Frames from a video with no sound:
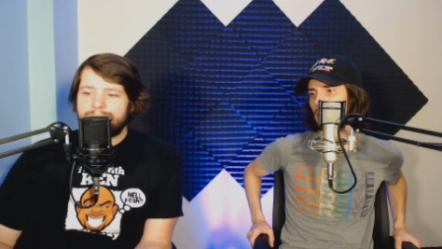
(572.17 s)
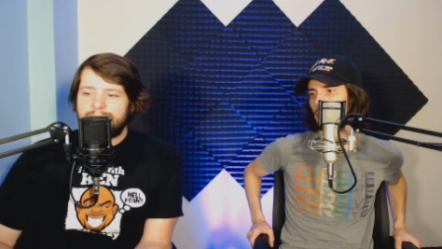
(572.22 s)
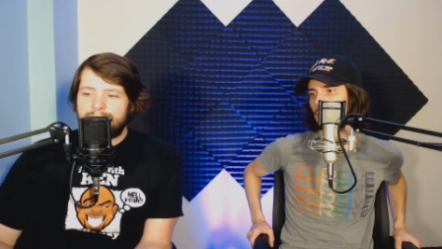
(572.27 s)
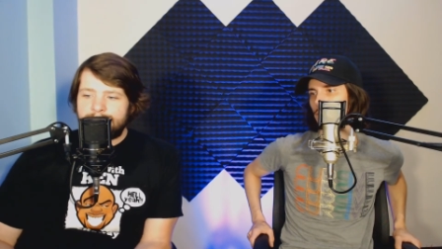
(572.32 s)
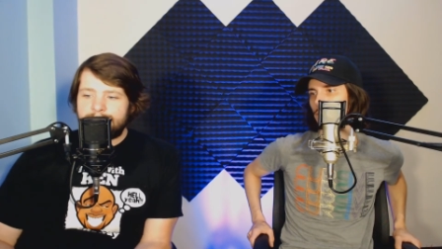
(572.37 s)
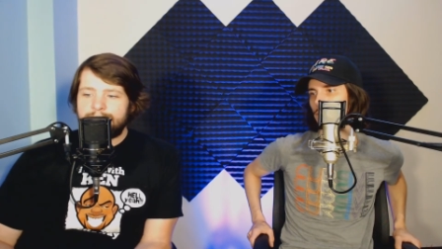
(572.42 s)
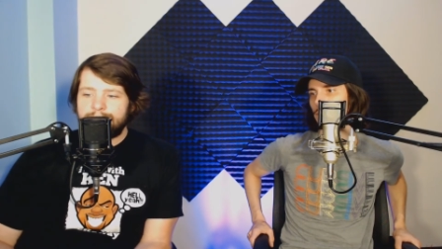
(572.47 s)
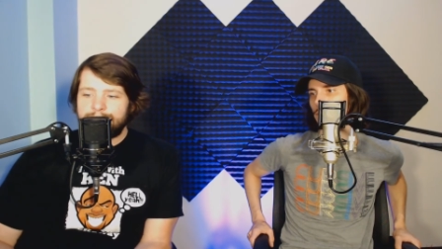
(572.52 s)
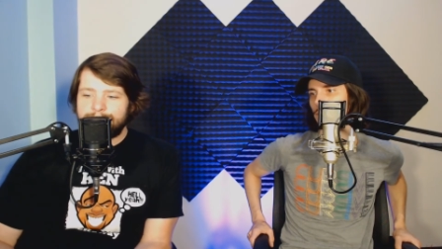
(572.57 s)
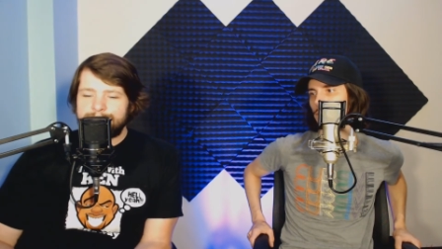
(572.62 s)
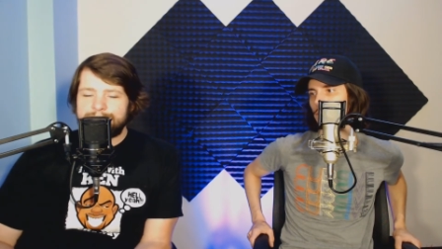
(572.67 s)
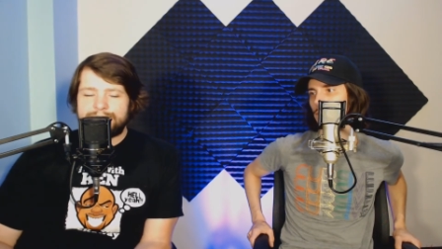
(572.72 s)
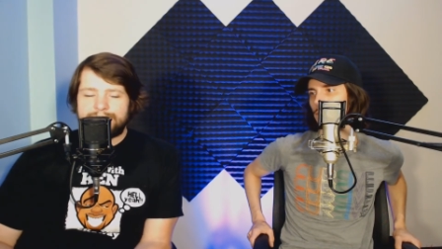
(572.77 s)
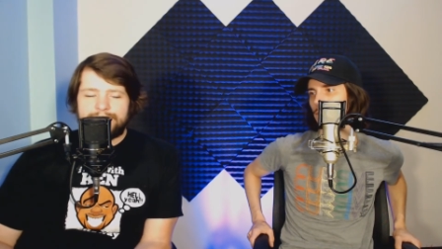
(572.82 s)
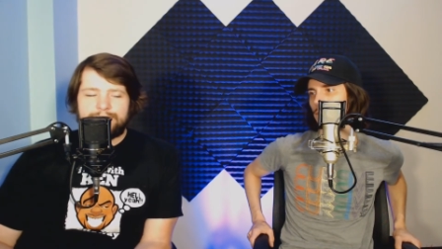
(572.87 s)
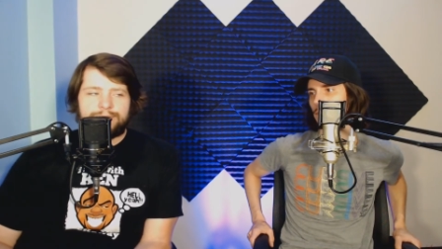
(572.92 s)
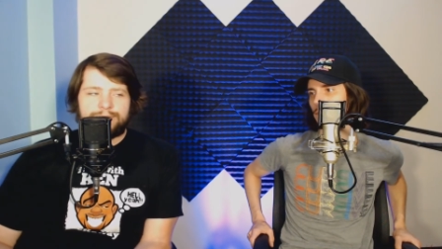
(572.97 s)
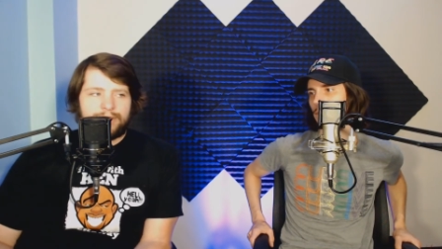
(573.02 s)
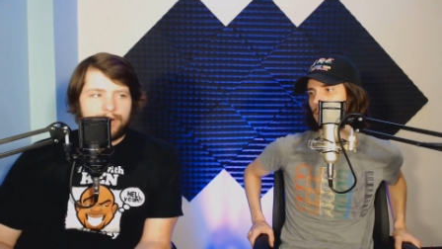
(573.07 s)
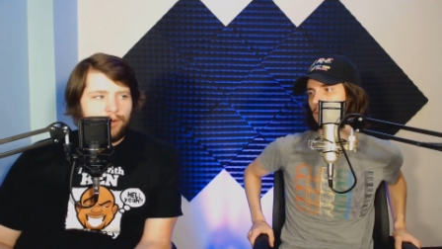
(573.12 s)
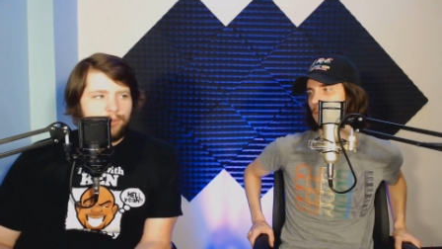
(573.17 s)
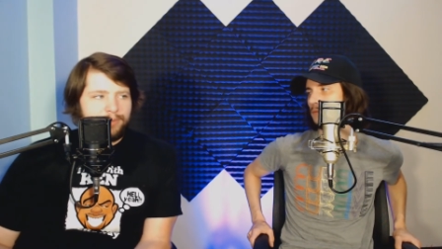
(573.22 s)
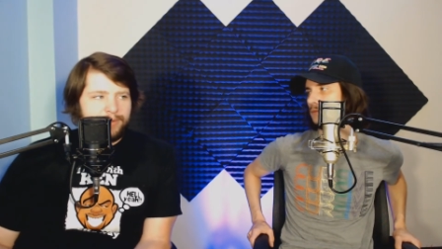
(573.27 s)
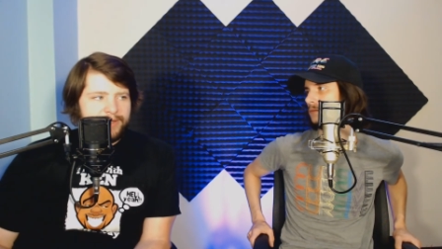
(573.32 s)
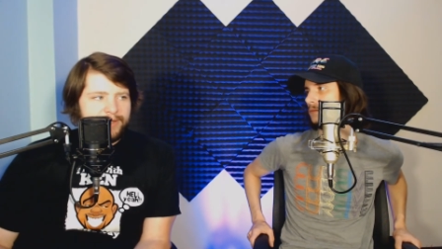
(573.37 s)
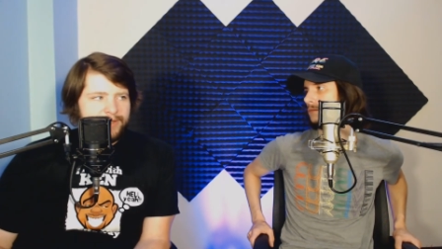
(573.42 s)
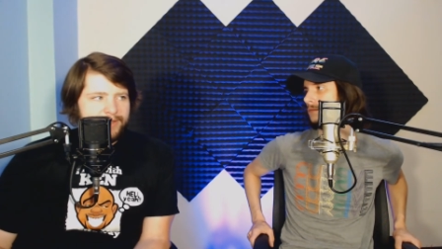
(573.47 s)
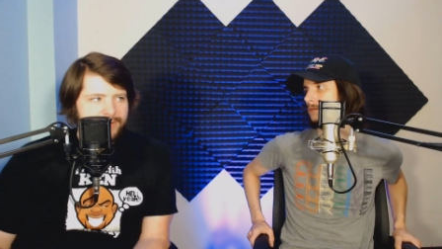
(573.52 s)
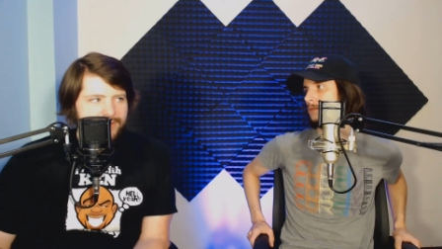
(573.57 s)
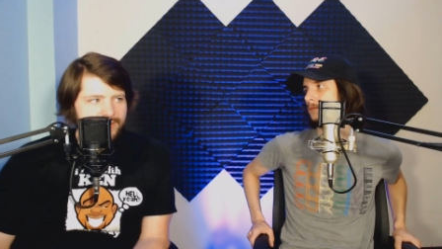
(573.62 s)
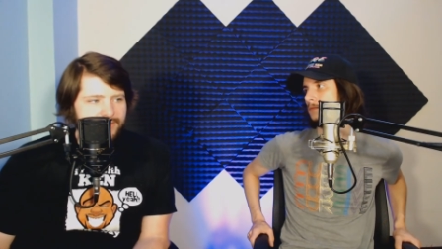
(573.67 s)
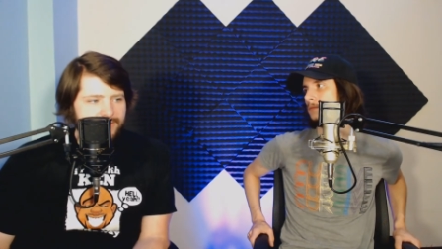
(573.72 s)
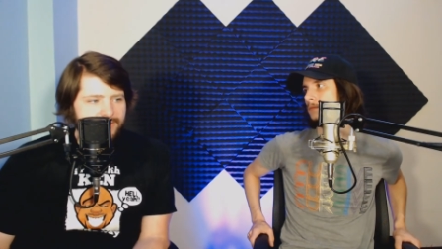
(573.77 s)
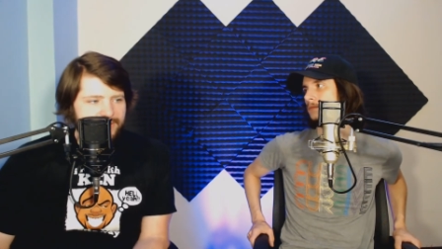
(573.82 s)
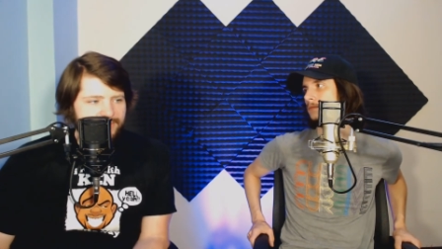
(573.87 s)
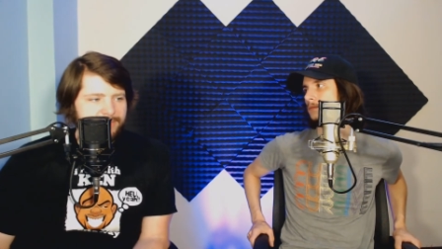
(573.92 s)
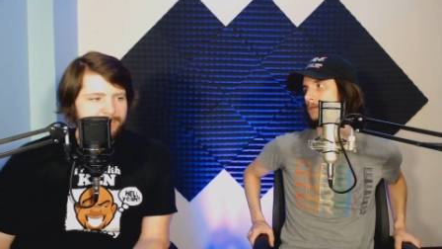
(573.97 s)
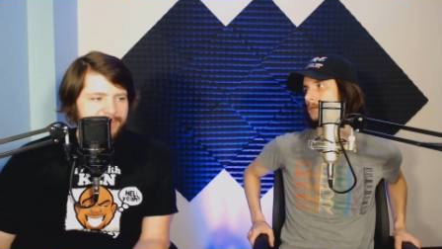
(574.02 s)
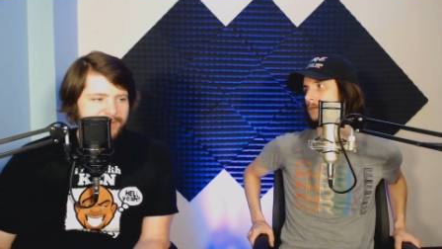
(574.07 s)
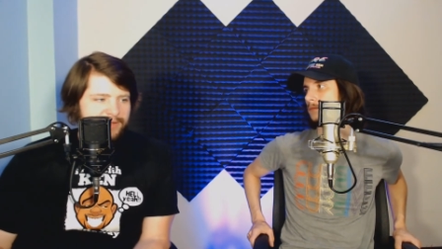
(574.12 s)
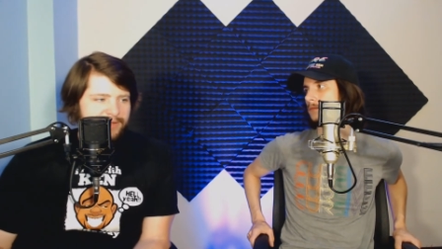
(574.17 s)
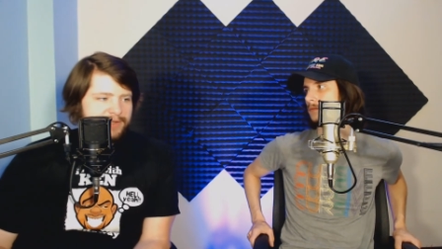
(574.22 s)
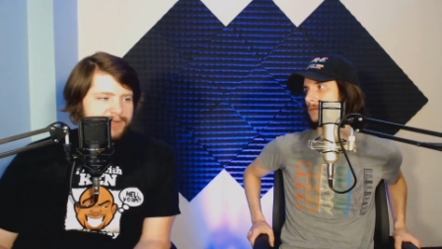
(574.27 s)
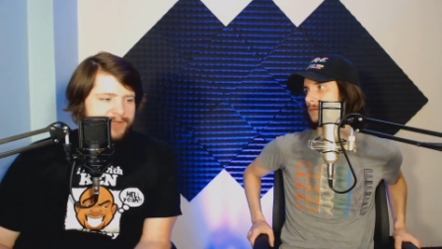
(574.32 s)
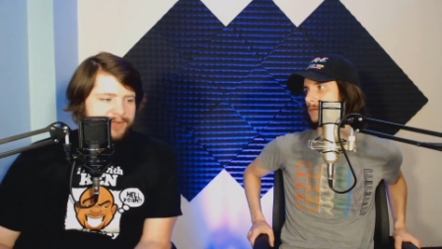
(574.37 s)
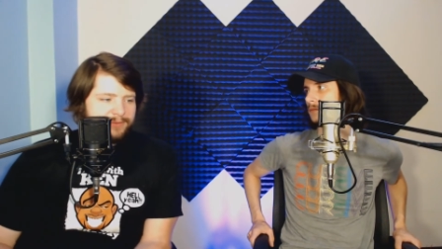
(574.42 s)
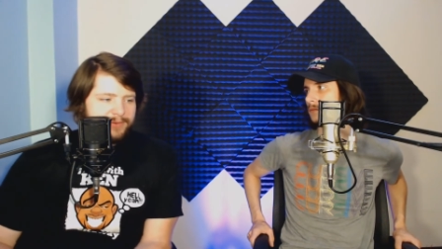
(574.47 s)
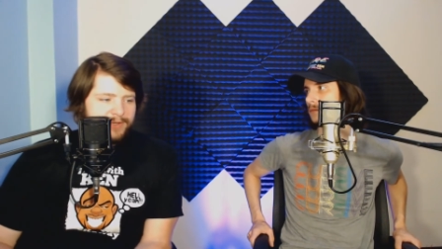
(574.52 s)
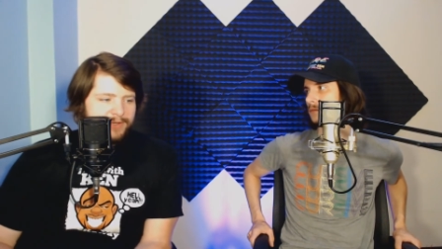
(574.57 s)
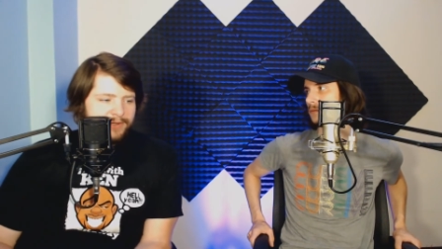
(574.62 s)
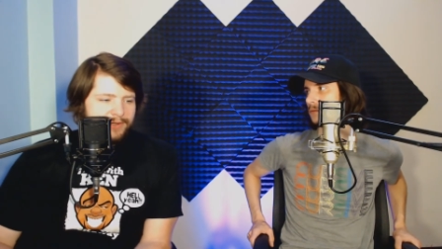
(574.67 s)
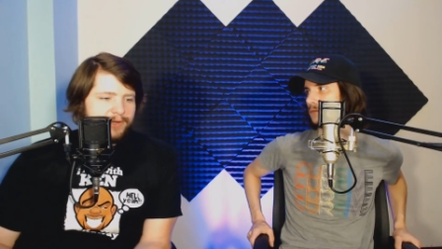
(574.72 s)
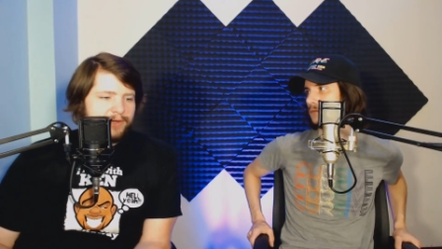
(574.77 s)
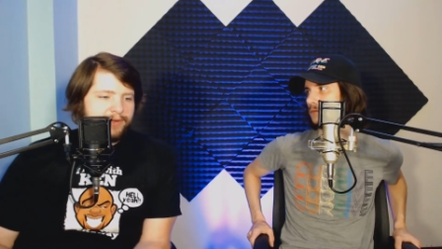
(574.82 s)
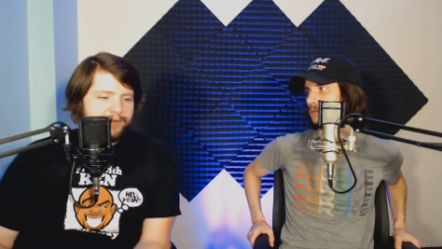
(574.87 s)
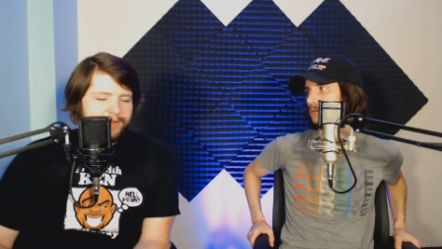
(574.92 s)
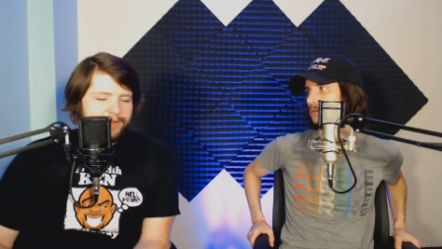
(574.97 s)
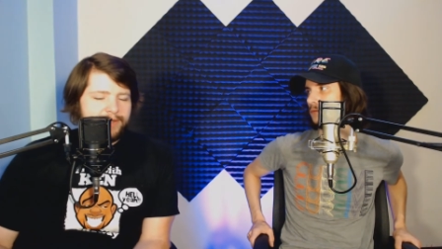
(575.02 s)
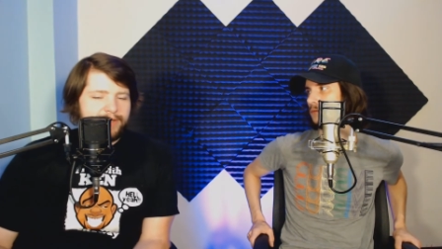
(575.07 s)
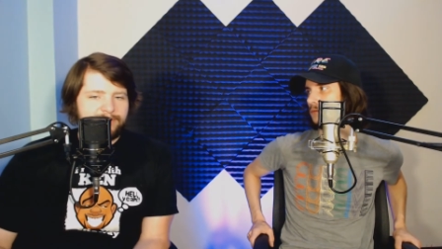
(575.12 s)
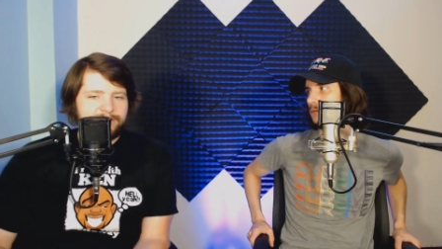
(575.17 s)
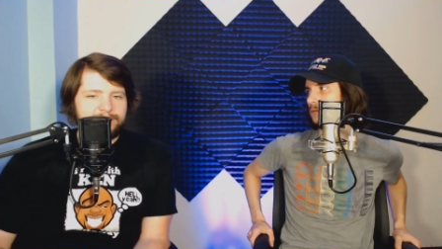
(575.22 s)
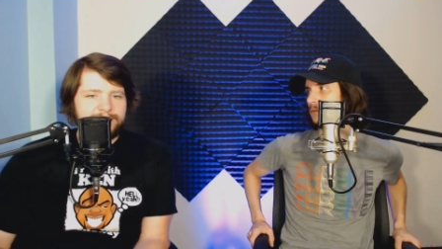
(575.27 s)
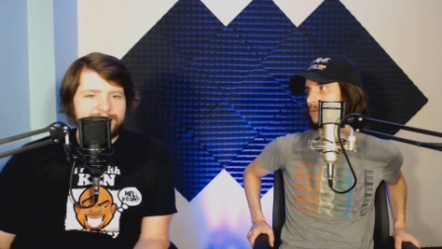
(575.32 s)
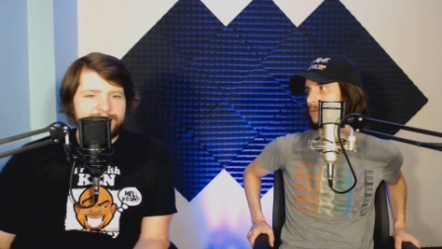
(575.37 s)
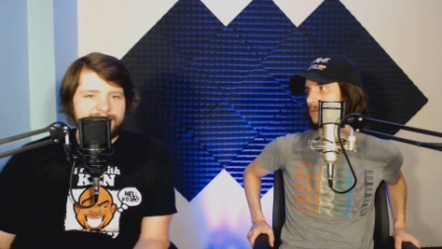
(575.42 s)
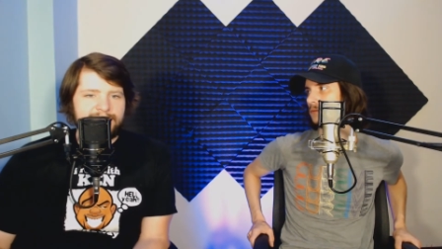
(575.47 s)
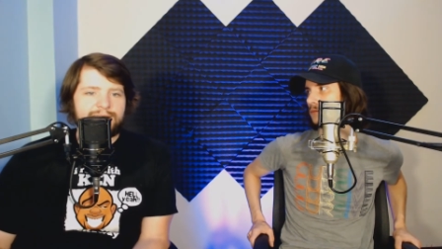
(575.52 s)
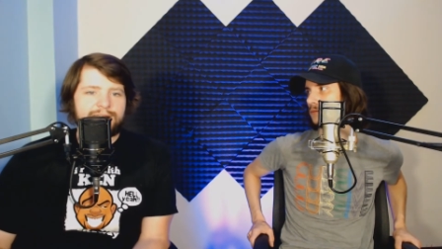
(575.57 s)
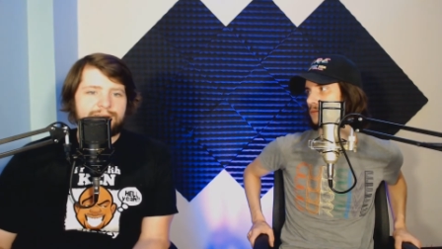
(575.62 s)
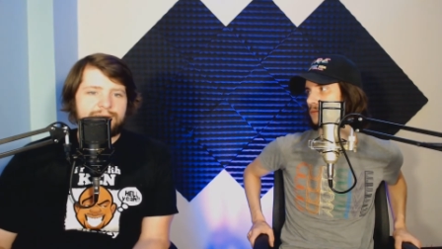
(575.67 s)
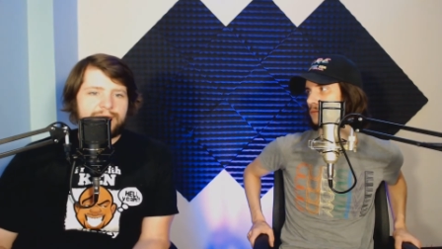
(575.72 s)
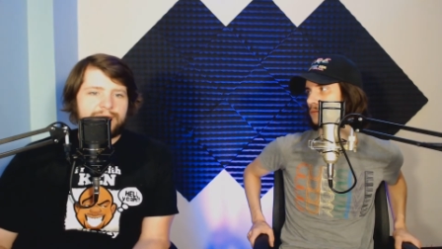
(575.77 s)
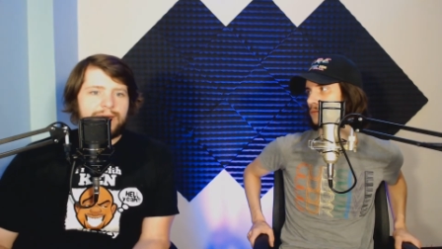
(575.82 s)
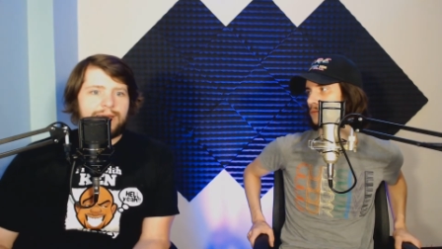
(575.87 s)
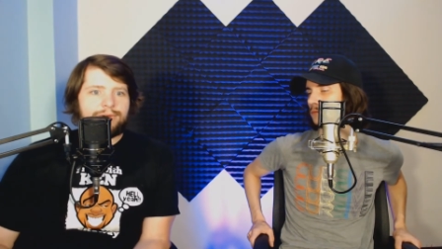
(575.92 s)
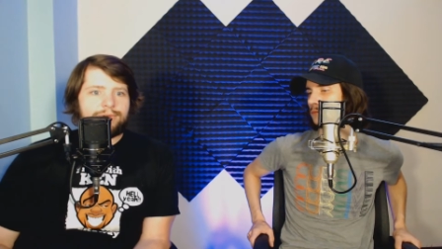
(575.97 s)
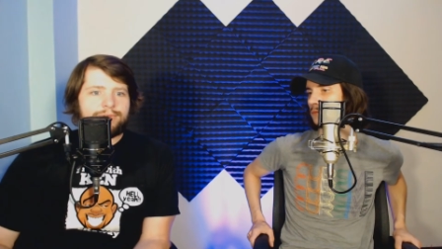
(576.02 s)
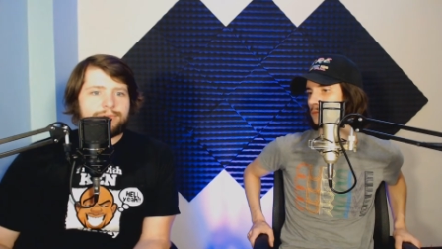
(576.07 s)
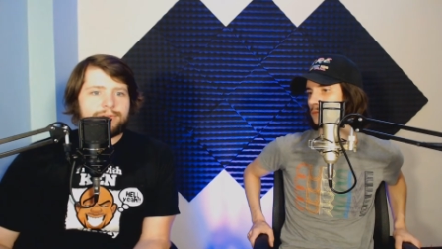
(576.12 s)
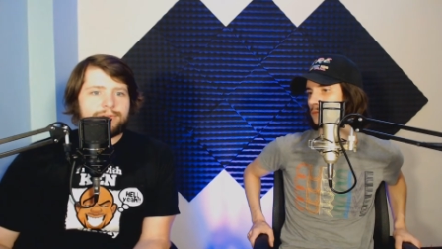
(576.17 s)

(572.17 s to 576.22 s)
In the hopes that he would open it and it would be on his computer and then he would be taken down.